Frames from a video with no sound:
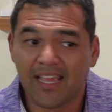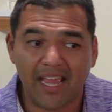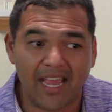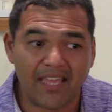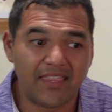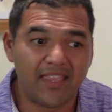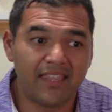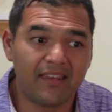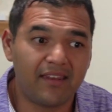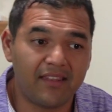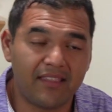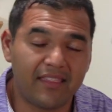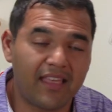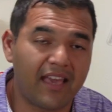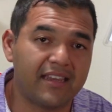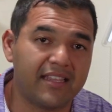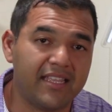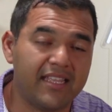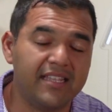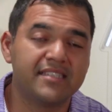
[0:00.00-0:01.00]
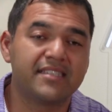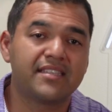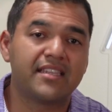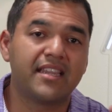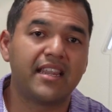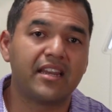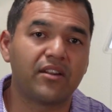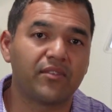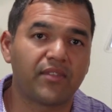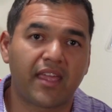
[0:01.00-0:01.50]
and then that
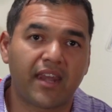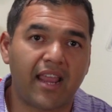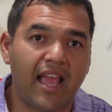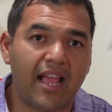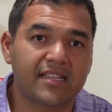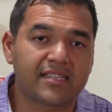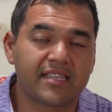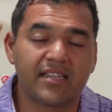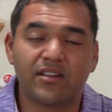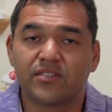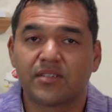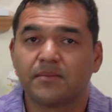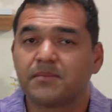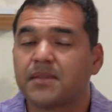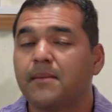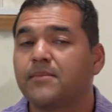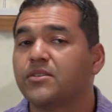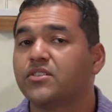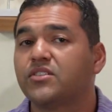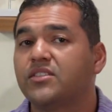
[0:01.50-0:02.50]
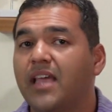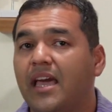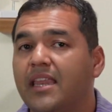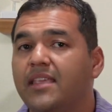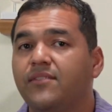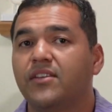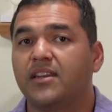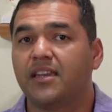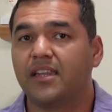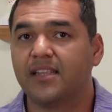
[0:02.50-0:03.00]
incident or that accident or sometimes there's not
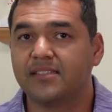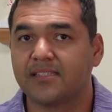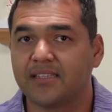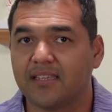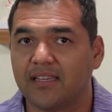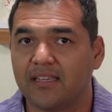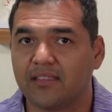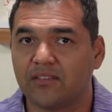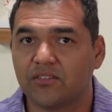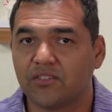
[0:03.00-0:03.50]
even an incident,